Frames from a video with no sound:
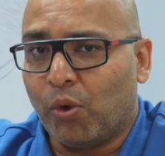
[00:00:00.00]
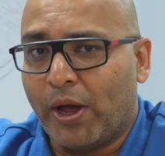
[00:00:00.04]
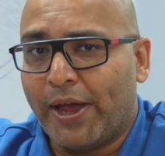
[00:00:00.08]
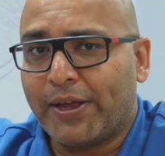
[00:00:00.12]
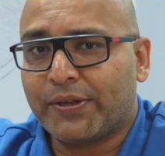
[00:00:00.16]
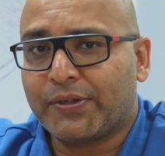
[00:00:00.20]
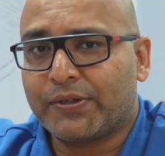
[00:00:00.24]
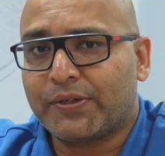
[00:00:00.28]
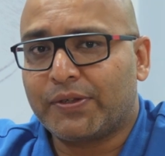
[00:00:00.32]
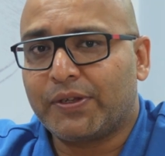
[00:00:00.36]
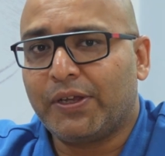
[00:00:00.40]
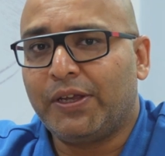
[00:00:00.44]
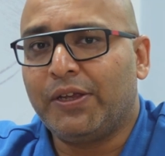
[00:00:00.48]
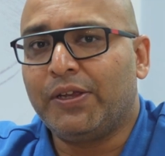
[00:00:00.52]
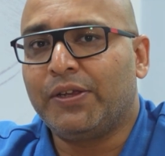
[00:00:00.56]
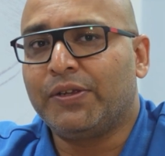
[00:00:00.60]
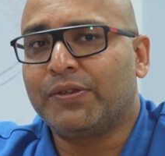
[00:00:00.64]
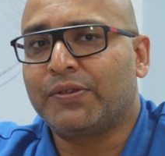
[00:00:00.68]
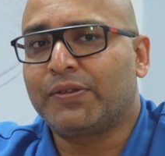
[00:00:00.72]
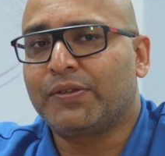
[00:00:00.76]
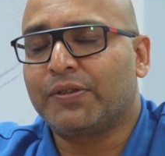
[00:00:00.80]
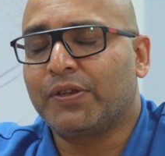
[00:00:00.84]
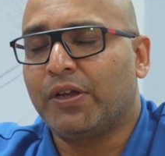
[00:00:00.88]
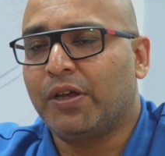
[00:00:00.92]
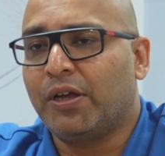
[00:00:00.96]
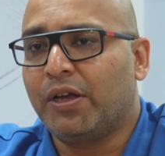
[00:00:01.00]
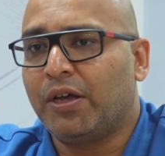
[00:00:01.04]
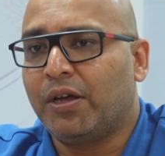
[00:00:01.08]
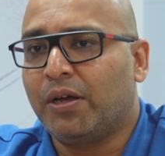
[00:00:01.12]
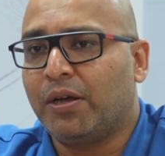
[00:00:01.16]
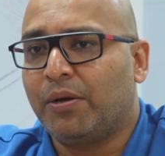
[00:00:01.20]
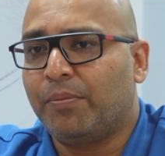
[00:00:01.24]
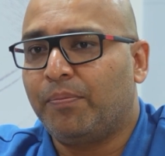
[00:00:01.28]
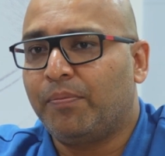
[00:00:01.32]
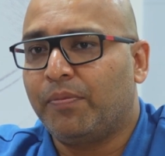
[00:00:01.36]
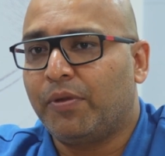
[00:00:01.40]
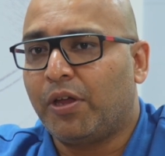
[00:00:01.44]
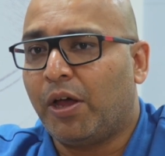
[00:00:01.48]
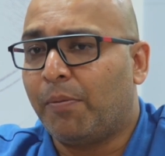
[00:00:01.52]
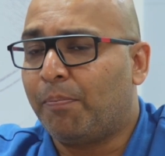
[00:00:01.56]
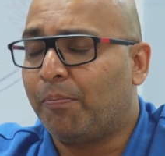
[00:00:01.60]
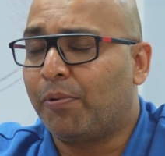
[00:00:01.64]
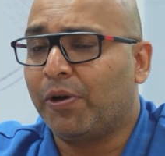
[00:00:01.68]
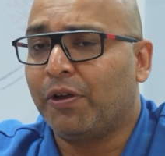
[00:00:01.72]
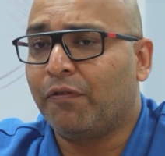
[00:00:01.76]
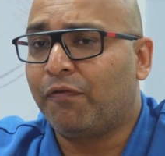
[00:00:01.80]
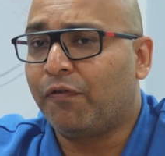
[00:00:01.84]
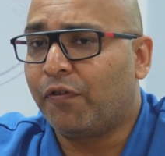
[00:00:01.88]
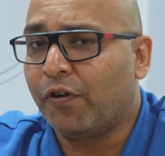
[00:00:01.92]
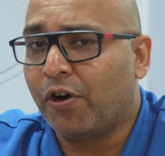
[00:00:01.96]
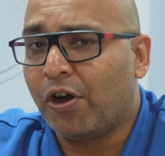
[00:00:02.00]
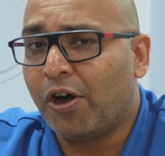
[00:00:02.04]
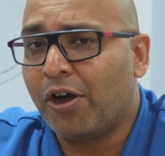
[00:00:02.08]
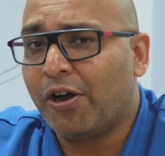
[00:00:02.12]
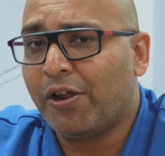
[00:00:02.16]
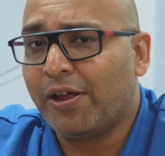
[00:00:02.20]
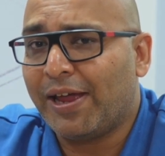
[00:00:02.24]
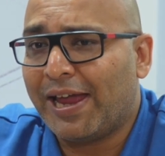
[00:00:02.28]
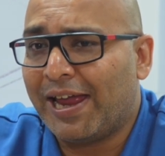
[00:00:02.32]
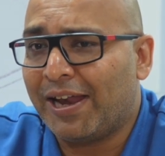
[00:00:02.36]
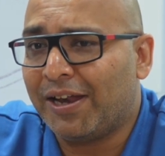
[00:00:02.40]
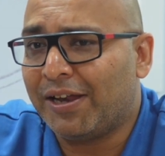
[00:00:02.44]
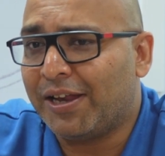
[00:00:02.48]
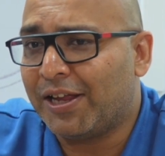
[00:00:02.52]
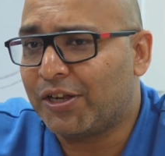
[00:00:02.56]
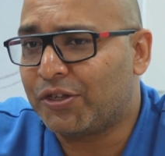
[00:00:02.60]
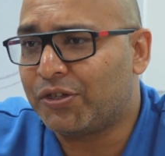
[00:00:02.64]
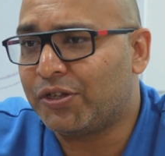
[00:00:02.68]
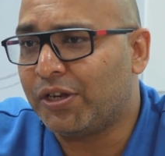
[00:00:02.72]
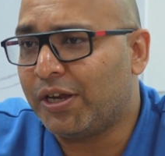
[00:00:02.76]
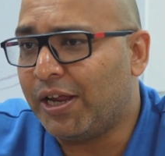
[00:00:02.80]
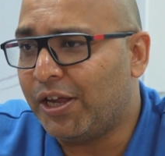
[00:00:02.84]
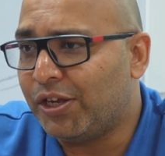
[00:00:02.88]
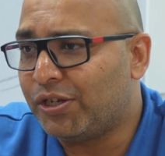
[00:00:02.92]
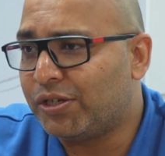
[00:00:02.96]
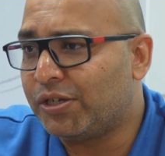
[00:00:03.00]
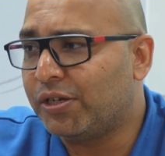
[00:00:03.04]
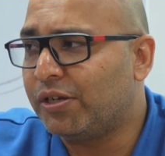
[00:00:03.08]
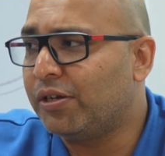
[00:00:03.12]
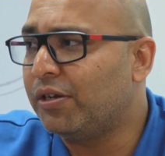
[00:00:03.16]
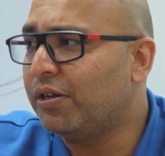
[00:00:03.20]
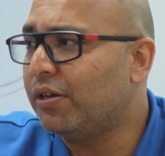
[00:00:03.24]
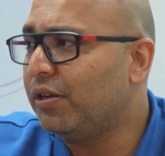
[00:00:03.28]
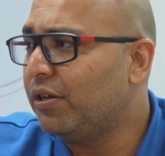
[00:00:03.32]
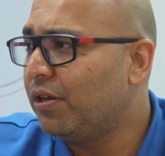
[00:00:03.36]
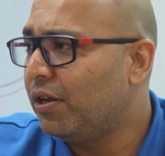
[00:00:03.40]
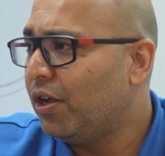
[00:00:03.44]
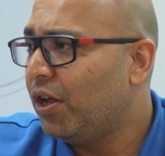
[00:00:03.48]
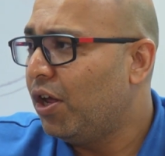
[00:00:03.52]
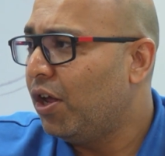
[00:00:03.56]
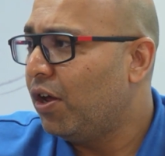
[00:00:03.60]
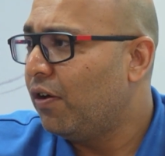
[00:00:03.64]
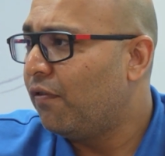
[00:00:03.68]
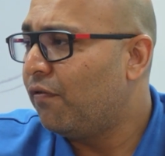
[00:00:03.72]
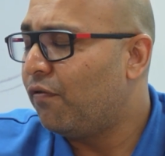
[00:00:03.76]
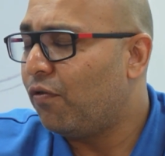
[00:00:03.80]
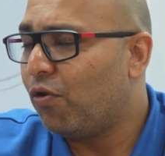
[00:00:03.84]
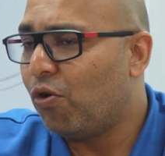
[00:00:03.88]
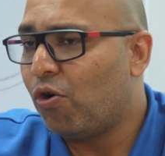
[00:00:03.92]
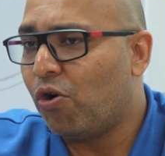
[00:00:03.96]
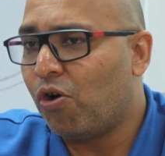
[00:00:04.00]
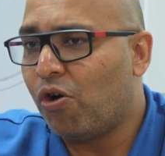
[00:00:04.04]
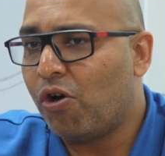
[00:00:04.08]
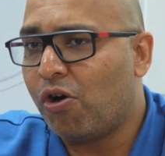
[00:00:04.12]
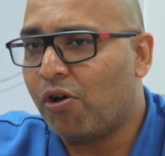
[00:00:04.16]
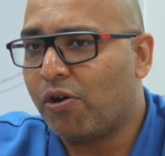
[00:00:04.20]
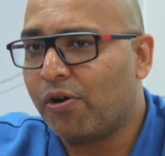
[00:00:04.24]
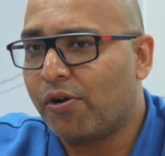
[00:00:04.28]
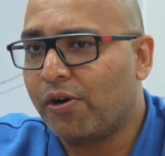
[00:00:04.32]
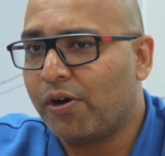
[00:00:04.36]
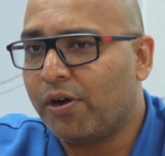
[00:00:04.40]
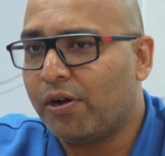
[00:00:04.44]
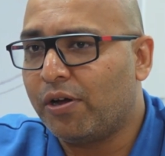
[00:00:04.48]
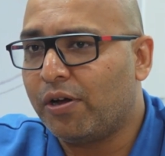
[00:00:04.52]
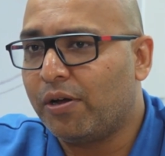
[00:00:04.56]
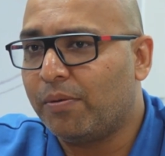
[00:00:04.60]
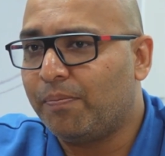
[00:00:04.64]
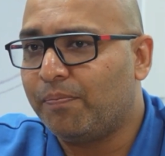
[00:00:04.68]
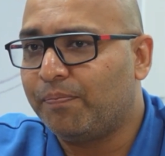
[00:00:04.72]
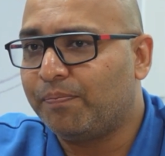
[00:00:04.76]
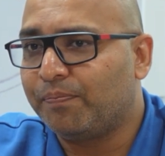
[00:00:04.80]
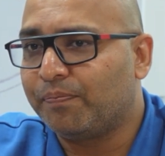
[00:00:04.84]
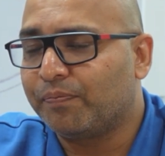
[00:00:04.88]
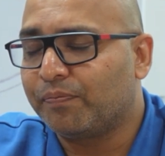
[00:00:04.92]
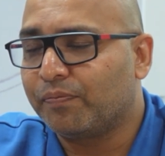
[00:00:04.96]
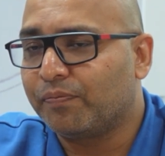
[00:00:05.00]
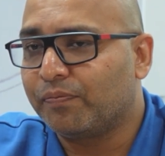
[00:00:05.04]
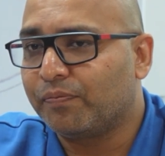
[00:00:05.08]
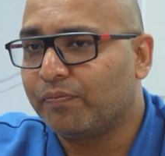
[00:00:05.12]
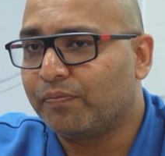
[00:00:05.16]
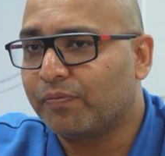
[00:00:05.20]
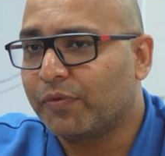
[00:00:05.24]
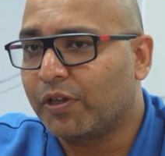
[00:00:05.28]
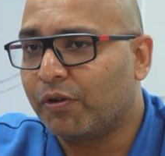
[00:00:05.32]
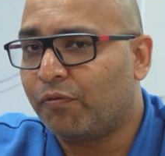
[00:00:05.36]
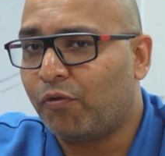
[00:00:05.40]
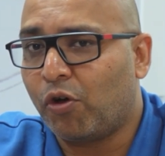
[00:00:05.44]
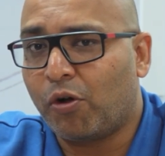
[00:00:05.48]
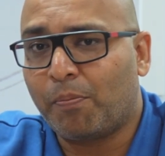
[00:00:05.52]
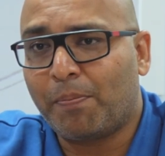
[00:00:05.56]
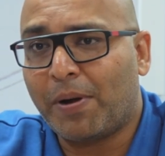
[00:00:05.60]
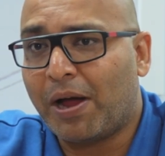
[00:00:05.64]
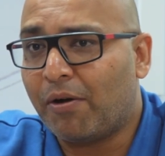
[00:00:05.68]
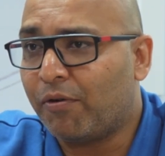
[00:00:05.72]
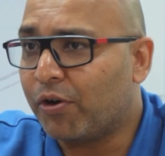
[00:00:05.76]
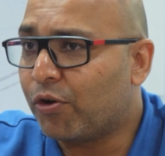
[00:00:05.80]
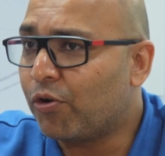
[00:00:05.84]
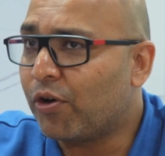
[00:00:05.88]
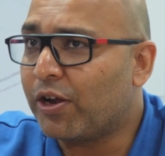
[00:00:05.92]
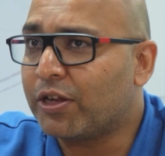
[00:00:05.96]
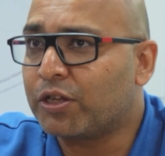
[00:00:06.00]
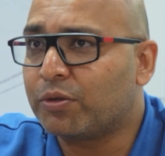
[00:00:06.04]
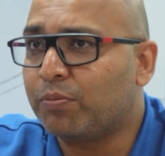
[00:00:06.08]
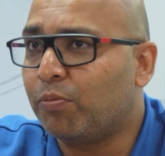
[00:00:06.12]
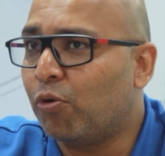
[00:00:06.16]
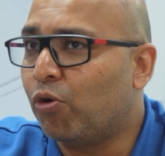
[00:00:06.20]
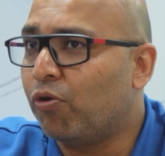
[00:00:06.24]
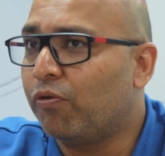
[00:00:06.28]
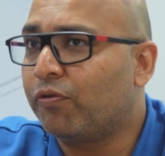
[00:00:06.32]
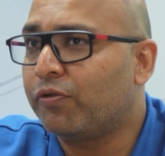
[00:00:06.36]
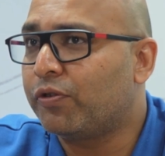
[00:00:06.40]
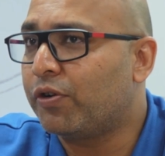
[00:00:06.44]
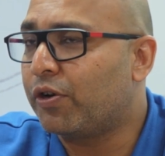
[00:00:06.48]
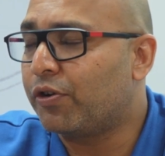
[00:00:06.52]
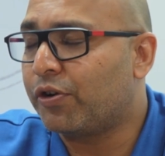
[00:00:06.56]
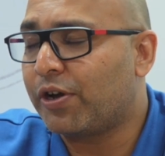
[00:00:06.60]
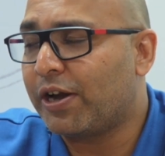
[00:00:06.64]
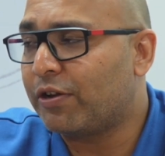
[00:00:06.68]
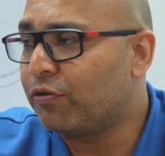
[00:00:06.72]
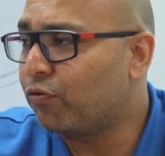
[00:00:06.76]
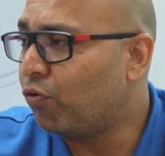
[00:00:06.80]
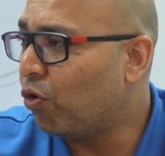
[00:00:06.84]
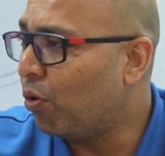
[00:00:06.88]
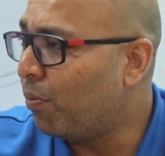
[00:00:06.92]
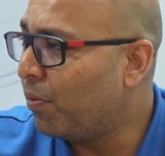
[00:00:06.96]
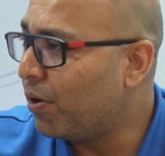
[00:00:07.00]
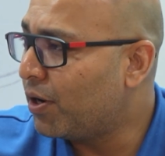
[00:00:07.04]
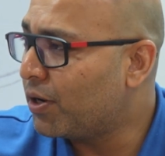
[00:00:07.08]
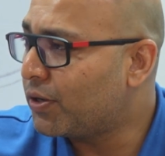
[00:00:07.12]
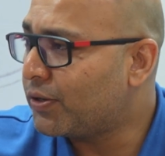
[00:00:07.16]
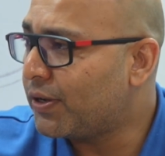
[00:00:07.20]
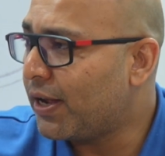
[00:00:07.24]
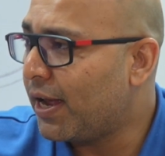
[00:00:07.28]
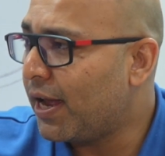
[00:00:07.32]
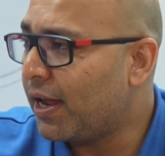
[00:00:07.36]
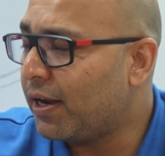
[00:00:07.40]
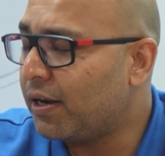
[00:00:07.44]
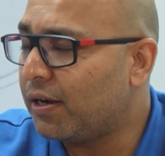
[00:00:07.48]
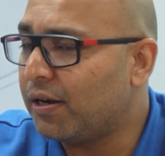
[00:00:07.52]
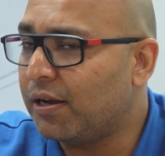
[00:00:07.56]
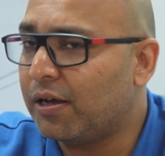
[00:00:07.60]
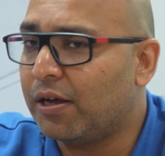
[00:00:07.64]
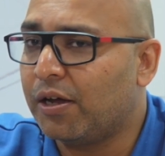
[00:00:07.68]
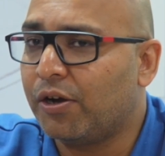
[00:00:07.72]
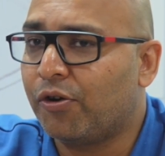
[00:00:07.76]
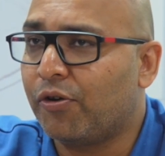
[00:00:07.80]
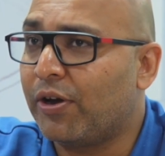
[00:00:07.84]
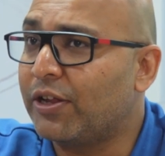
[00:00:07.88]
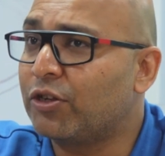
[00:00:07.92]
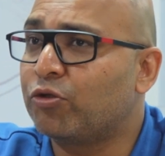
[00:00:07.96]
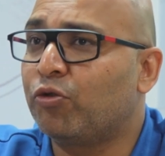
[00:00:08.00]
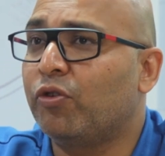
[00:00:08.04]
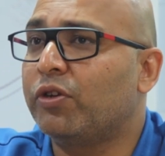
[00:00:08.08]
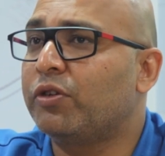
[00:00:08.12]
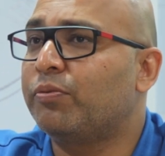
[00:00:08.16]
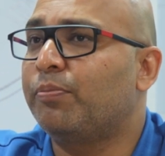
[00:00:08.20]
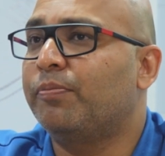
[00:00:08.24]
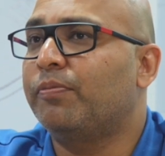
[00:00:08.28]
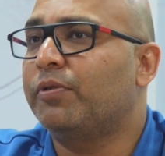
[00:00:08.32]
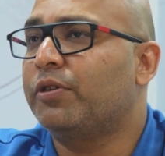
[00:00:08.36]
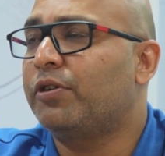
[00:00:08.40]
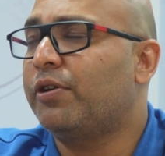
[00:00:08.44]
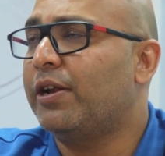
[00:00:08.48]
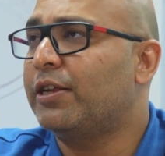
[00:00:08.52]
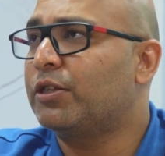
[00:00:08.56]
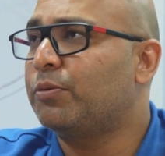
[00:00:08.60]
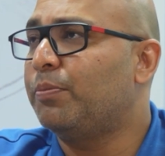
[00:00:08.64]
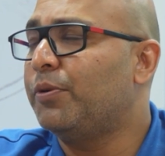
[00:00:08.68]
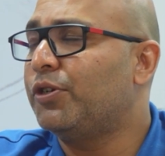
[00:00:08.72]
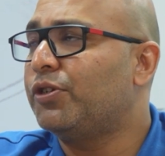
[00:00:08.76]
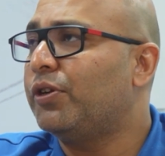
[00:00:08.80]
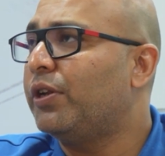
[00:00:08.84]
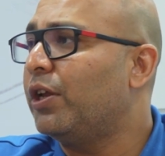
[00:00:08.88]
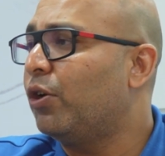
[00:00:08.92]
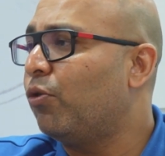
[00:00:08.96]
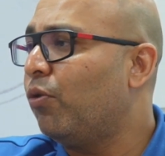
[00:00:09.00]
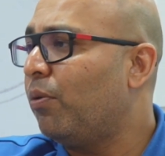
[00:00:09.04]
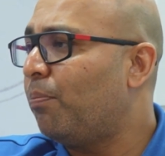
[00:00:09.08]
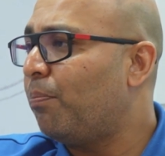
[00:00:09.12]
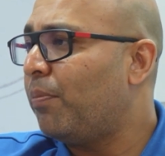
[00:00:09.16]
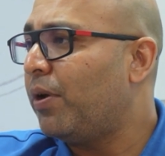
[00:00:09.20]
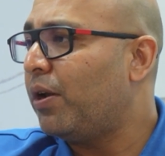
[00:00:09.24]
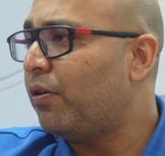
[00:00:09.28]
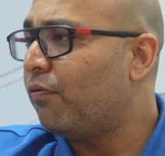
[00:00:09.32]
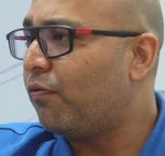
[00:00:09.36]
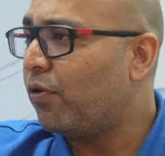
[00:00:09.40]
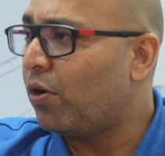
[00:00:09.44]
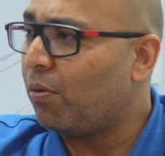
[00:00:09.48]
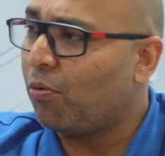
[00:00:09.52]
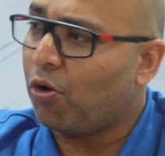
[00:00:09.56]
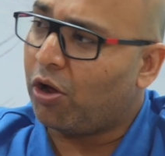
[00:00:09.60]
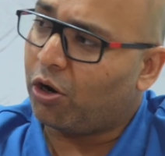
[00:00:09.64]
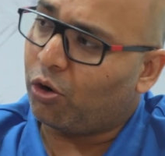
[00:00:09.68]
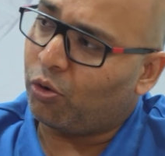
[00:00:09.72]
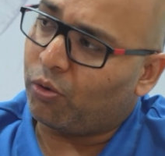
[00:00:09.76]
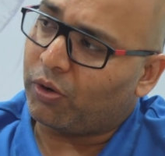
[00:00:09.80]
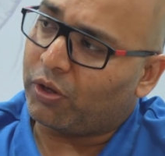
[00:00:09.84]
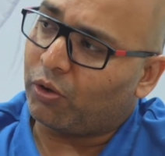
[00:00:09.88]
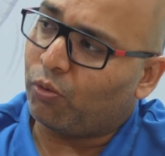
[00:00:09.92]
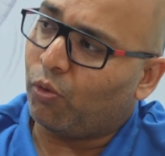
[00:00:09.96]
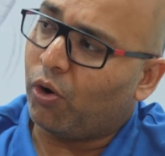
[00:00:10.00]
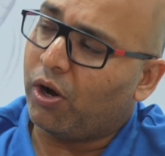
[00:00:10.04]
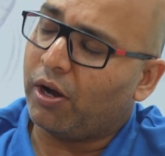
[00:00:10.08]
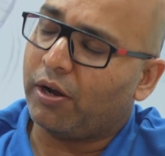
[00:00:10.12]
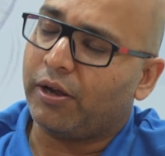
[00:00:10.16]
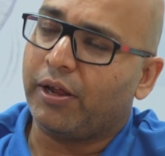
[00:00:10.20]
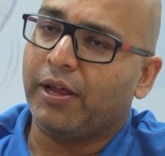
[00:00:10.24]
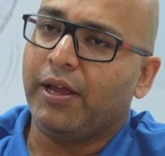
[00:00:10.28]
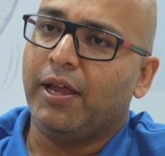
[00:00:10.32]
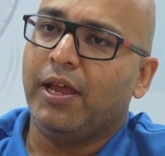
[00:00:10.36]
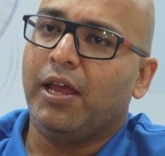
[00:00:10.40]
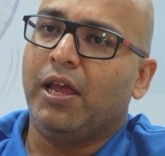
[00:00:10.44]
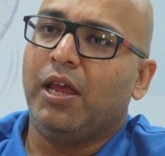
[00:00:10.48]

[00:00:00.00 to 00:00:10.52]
U.S. is a preferred end destination for power transformers and transmission equipment from all over the world.